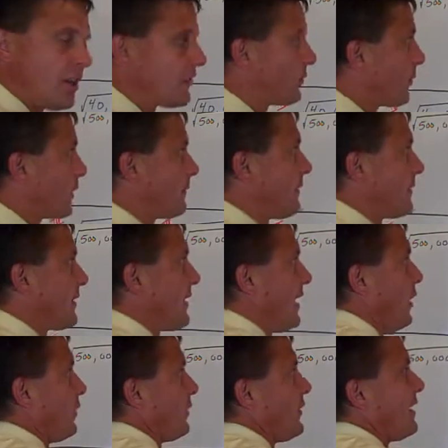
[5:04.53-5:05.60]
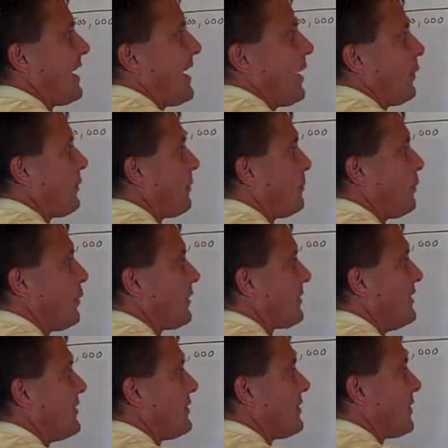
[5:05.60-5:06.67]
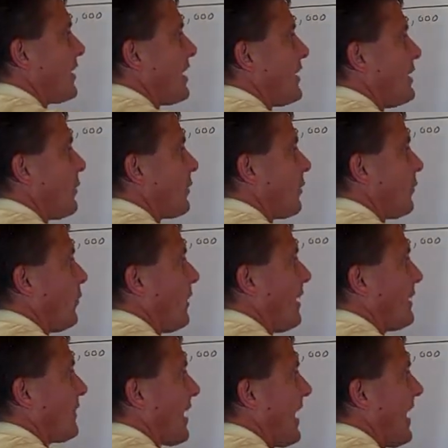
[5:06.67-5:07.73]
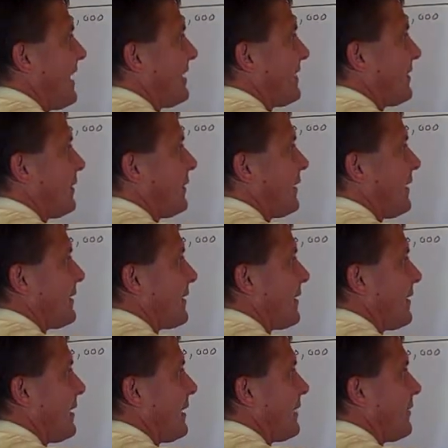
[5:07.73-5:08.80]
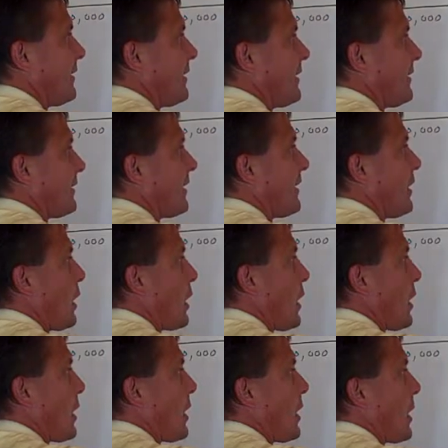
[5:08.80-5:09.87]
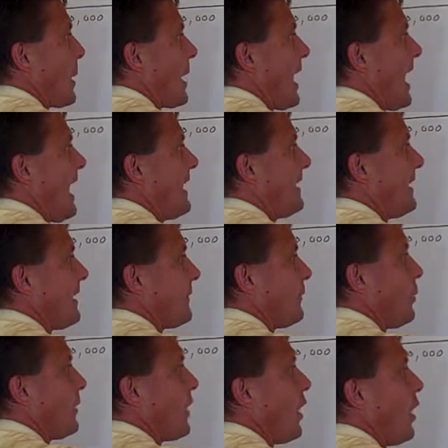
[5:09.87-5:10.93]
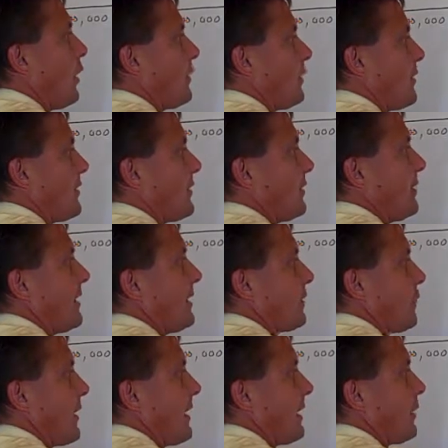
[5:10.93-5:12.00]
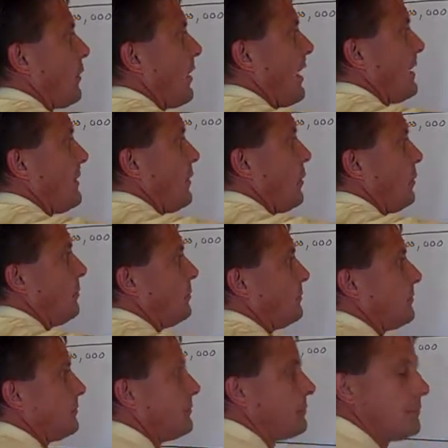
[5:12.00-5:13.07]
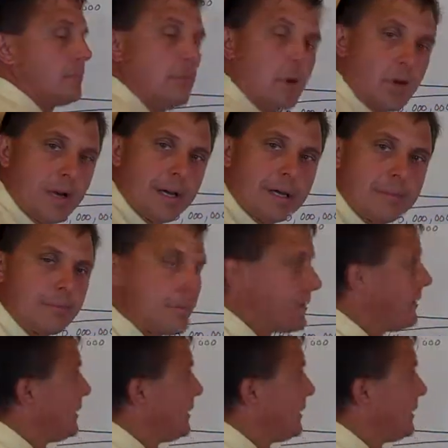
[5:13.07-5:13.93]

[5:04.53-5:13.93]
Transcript: Square root of 50,000. Now, the book teaches it any number of ways. I still like to think of it as, I think of 100 as the biggest radical I know, all right?